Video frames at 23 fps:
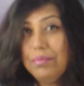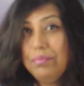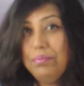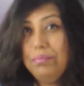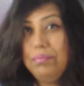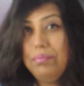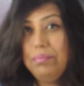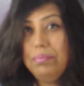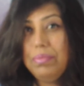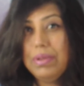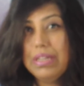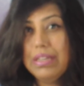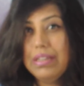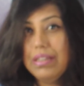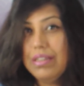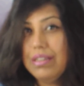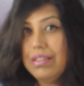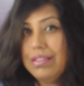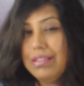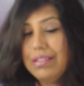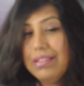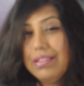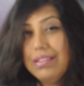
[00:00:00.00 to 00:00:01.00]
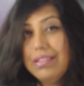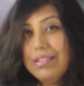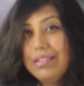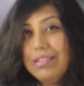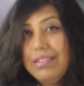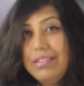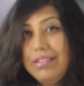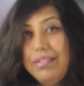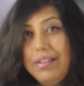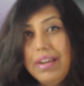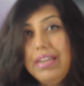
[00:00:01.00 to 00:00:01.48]

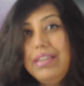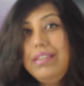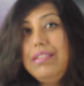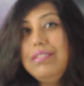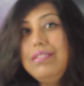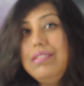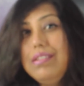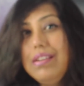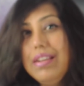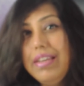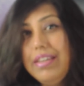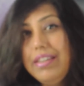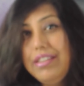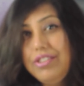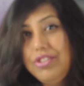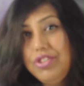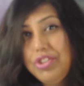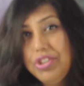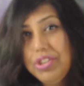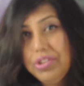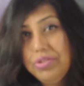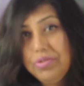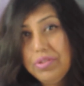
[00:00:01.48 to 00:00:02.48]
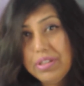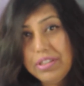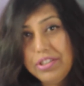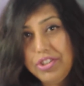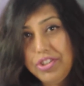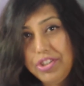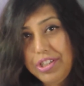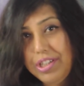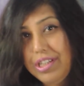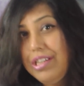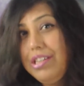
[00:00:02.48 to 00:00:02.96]
The writers like Chinua
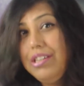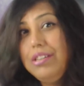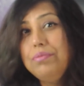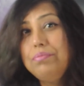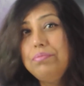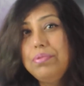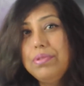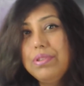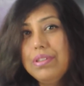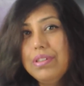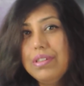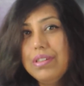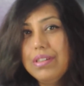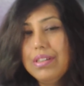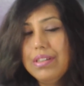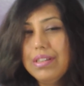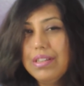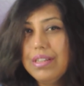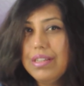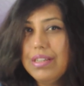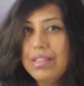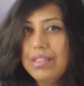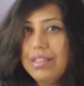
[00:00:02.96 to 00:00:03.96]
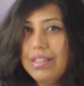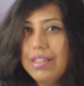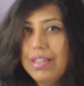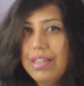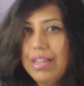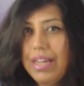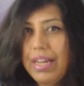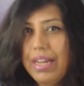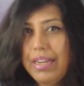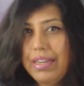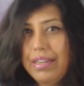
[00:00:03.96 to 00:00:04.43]
Achebe
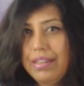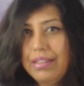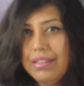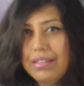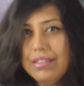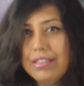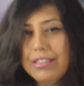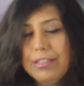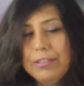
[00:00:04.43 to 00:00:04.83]
and